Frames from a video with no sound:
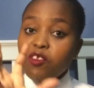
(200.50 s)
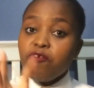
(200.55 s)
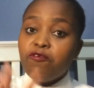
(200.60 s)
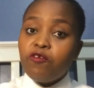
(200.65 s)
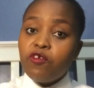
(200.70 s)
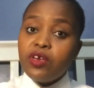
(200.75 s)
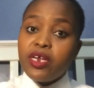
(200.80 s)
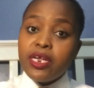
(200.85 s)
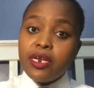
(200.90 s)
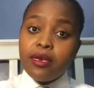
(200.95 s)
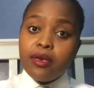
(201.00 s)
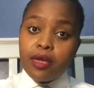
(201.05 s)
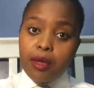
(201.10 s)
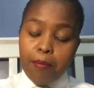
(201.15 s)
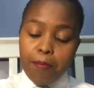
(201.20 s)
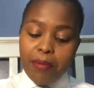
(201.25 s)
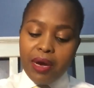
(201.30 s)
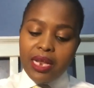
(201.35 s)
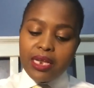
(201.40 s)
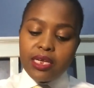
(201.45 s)
food in
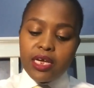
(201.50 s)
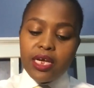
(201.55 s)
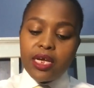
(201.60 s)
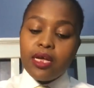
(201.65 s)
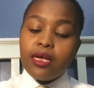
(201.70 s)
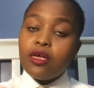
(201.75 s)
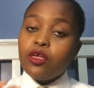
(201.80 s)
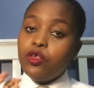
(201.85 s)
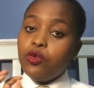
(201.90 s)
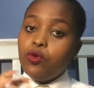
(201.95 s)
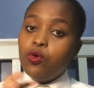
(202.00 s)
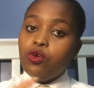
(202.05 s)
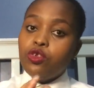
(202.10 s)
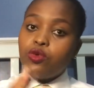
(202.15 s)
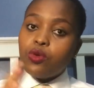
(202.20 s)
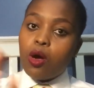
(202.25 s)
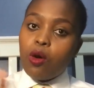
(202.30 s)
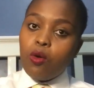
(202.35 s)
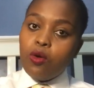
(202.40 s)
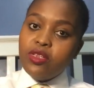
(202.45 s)
bulk. You go
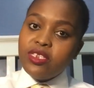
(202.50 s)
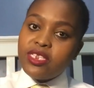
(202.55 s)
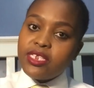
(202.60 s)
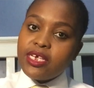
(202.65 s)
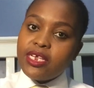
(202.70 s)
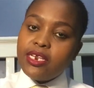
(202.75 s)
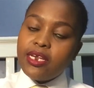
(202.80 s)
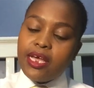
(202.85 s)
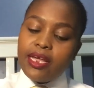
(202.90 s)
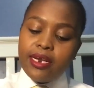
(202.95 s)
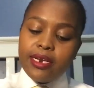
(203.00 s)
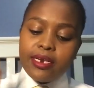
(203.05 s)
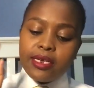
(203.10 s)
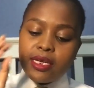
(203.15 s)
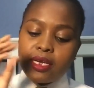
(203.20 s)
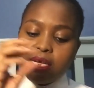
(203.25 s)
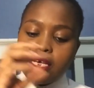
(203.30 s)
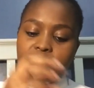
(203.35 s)
to a wholesale and